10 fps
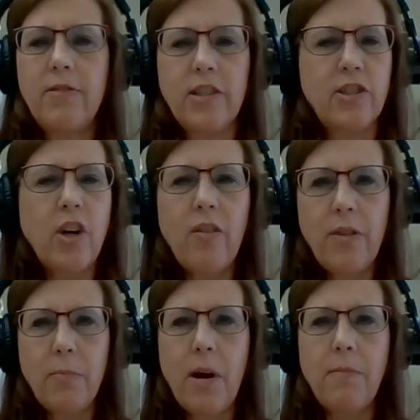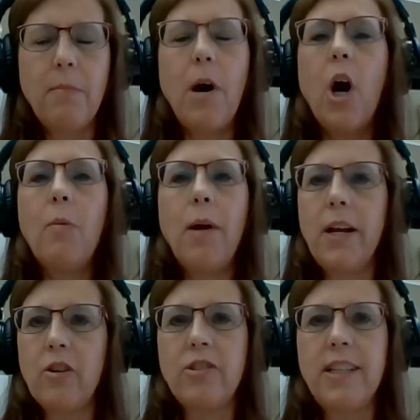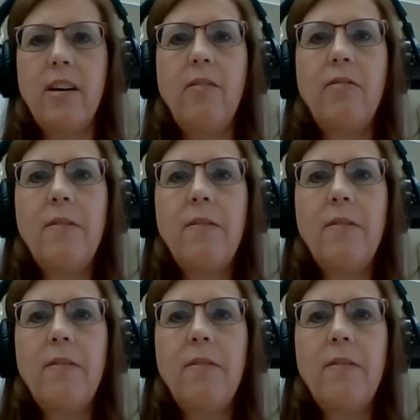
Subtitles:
to solve the problem all by yourself.